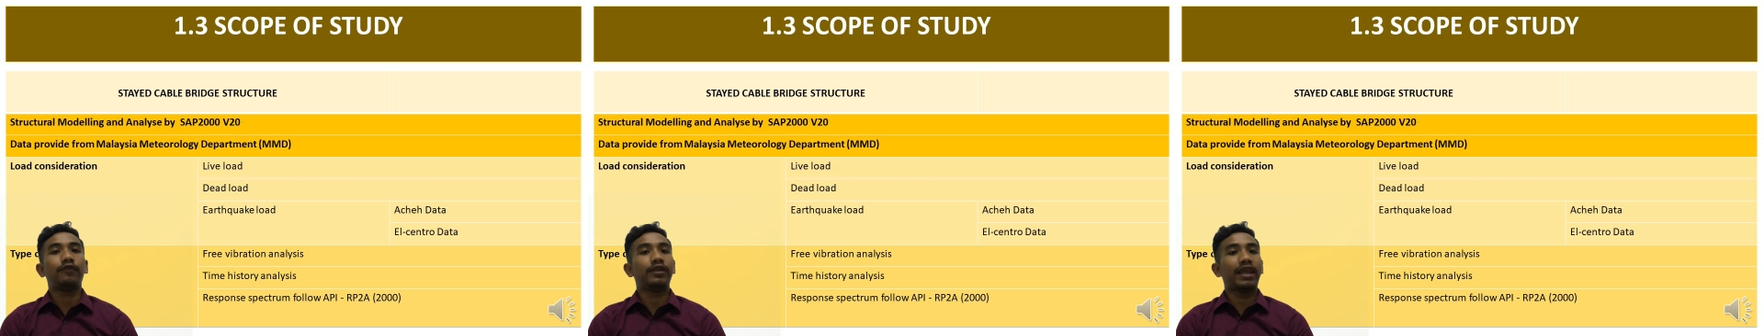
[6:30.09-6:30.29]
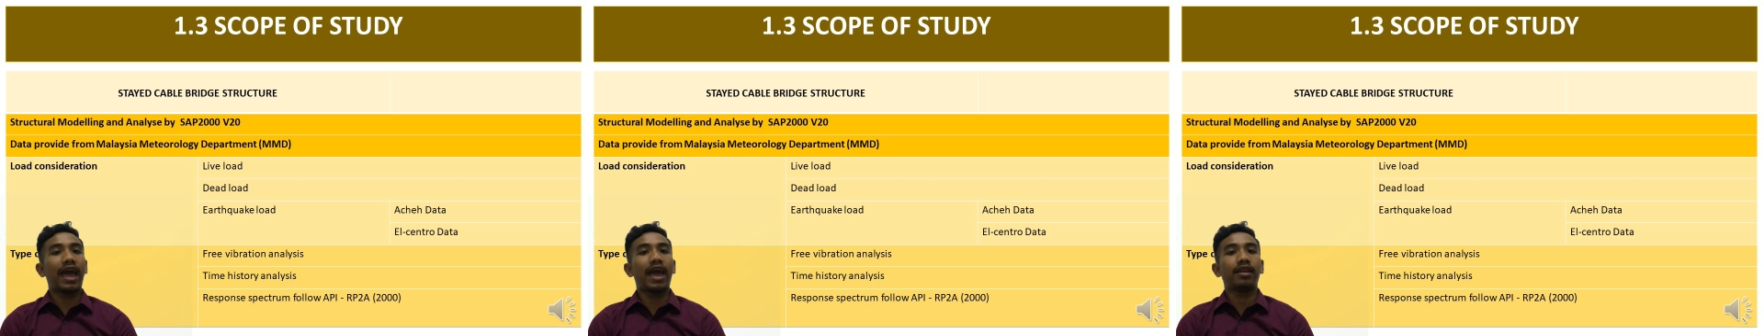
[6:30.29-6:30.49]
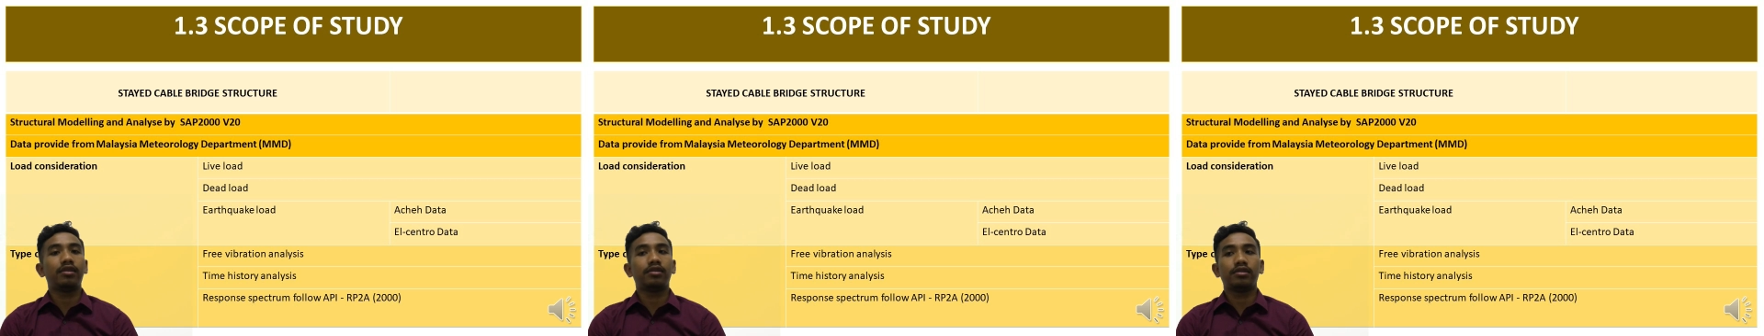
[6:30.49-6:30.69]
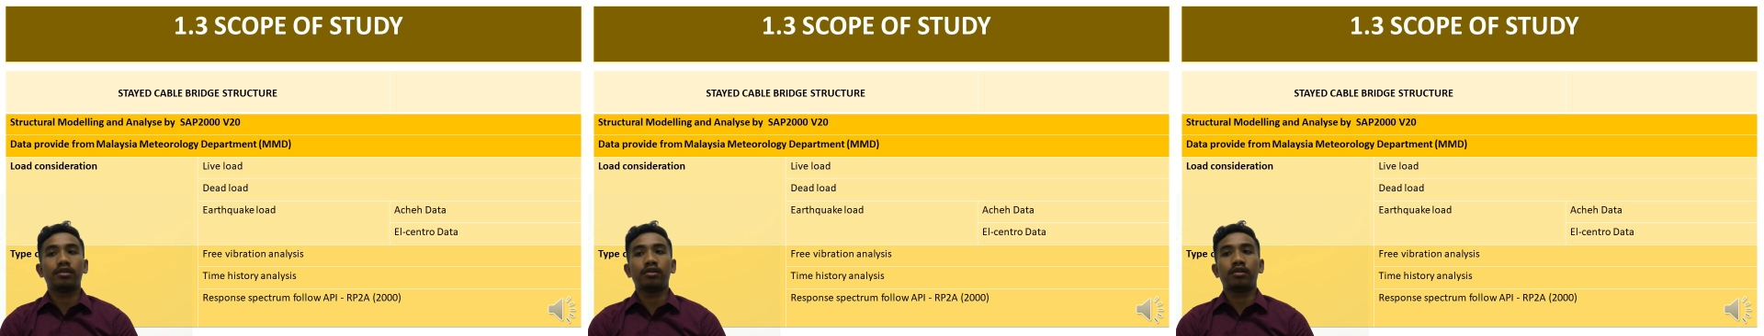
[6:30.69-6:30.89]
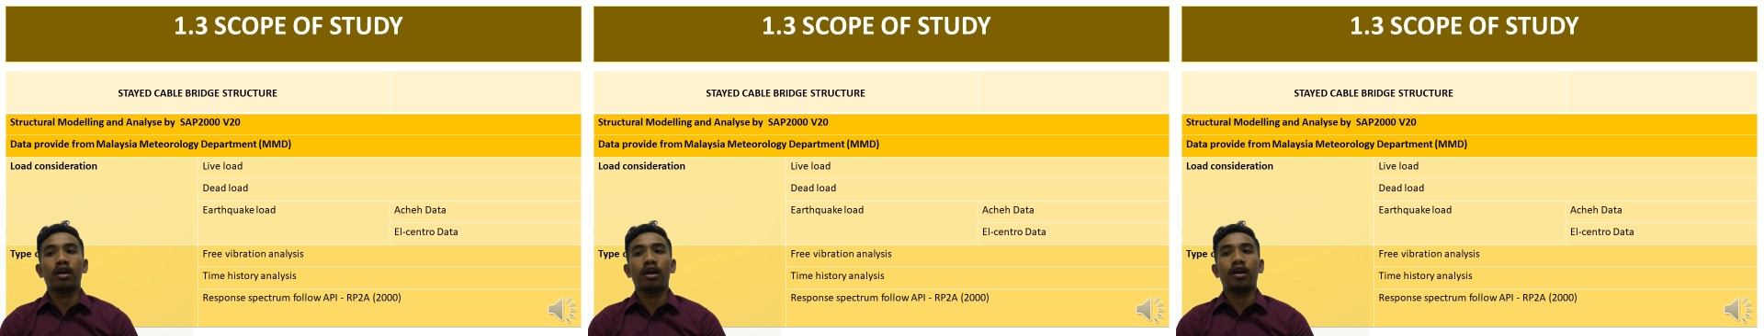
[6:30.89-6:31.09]
that
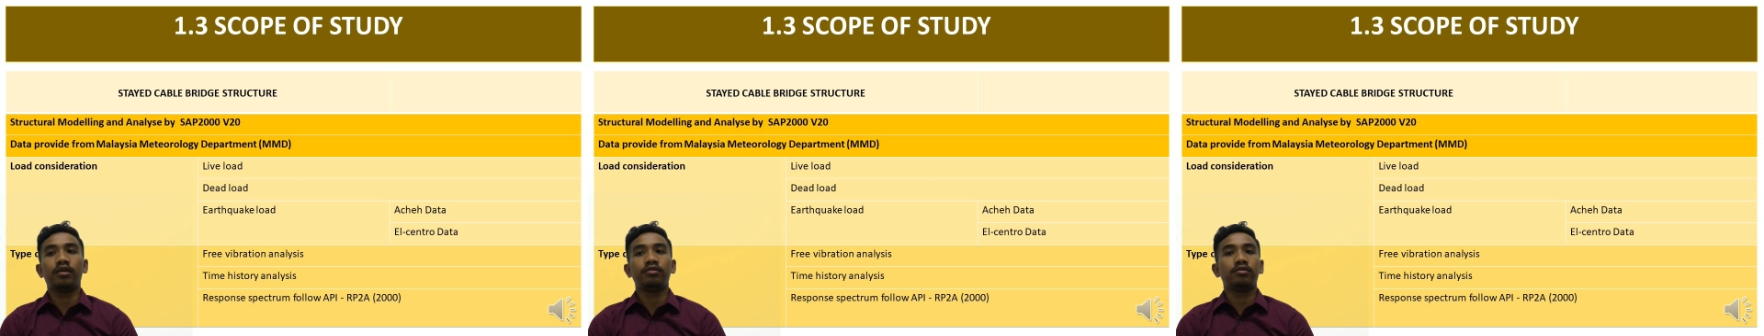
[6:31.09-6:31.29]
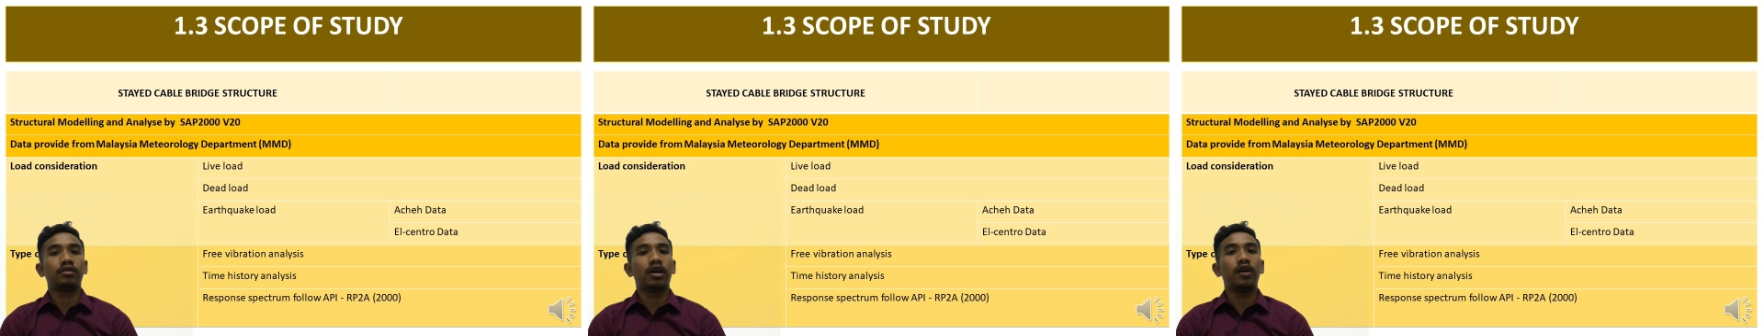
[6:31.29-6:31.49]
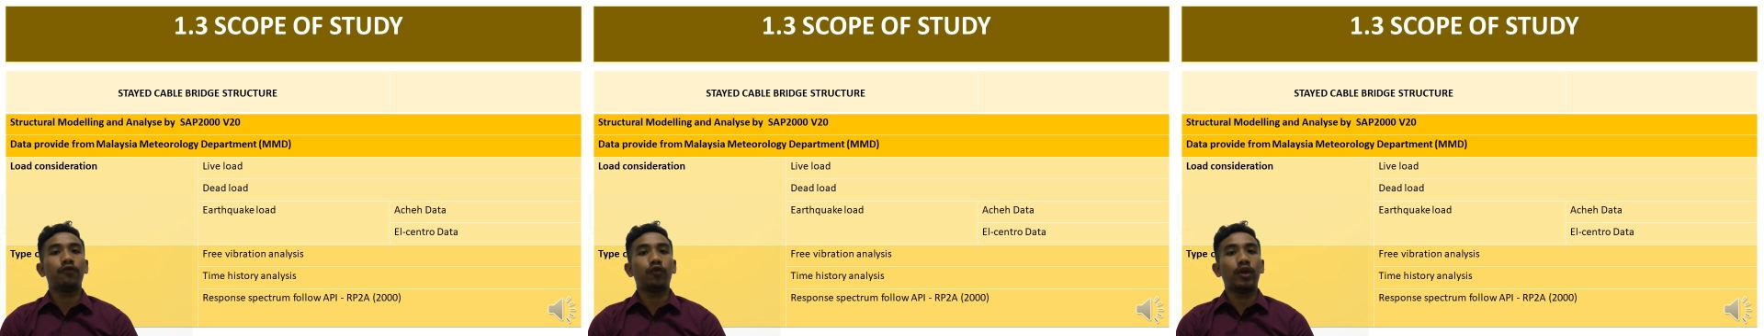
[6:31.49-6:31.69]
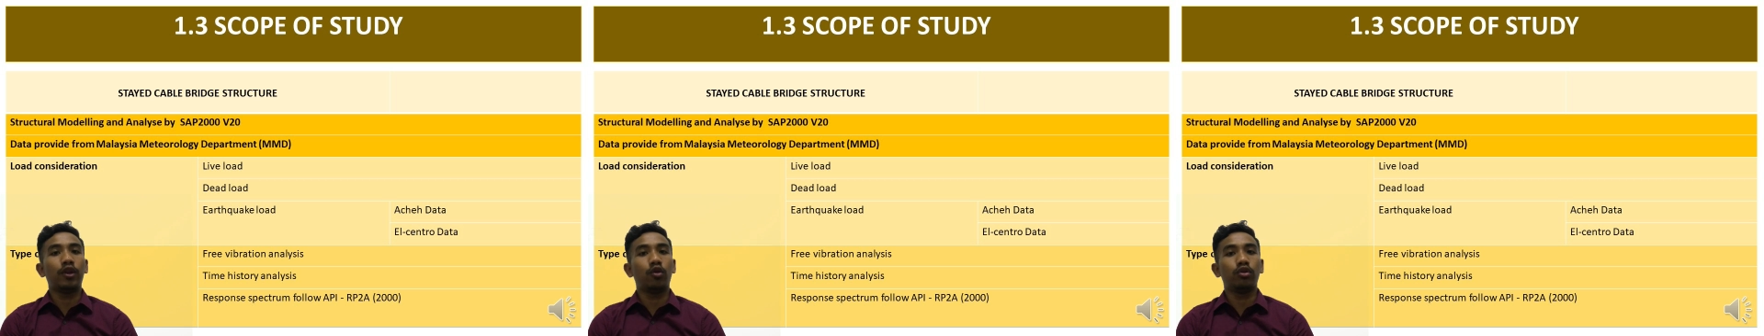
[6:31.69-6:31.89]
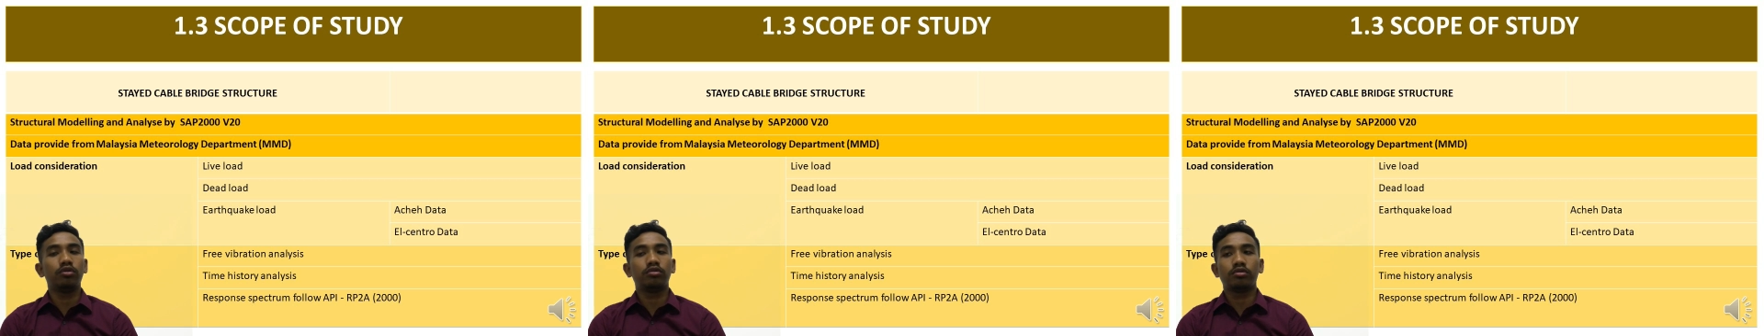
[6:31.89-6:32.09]
and earthquake
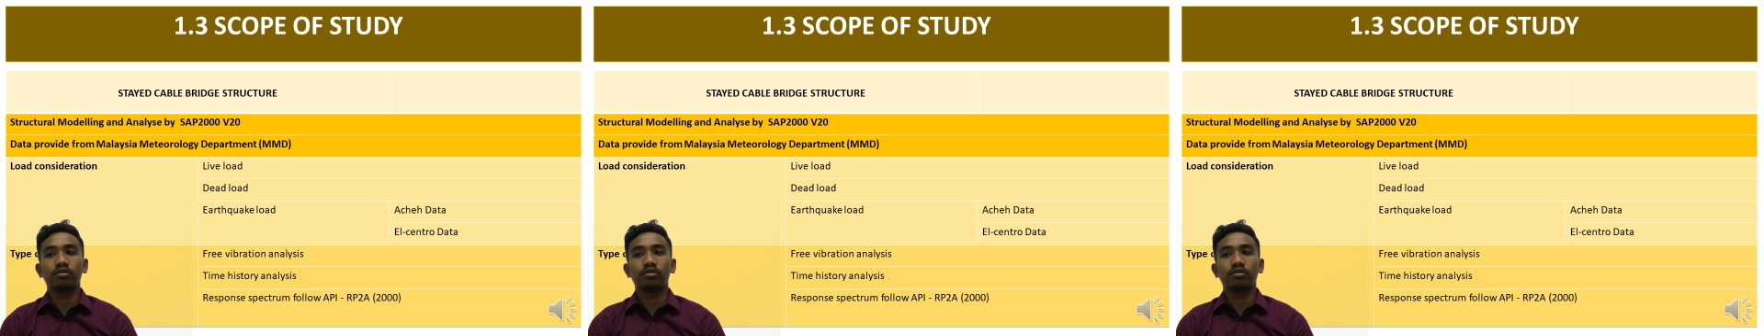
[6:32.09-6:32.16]
load,